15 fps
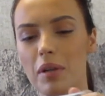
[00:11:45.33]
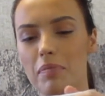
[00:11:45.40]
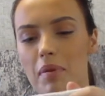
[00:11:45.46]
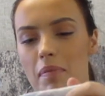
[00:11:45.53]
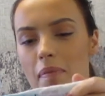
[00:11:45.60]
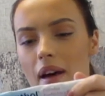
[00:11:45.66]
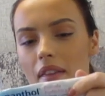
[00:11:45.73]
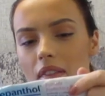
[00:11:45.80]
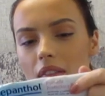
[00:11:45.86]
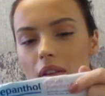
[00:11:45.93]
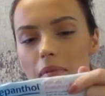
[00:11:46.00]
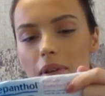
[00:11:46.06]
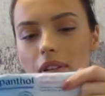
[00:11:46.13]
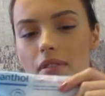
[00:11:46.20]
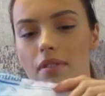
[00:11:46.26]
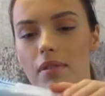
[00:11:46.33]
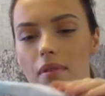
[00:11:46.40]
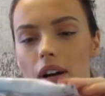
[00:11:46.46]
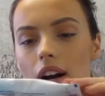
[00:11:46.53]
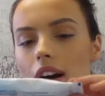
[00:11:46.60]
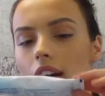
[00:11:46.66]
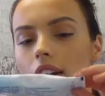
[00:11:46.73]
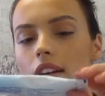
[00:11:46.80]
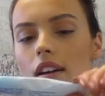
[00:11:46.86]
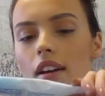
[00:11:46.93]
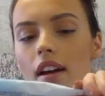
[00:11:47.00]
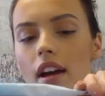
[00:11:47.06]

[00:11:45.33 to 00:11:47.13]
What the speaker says: it Bepanthem, I don't know why.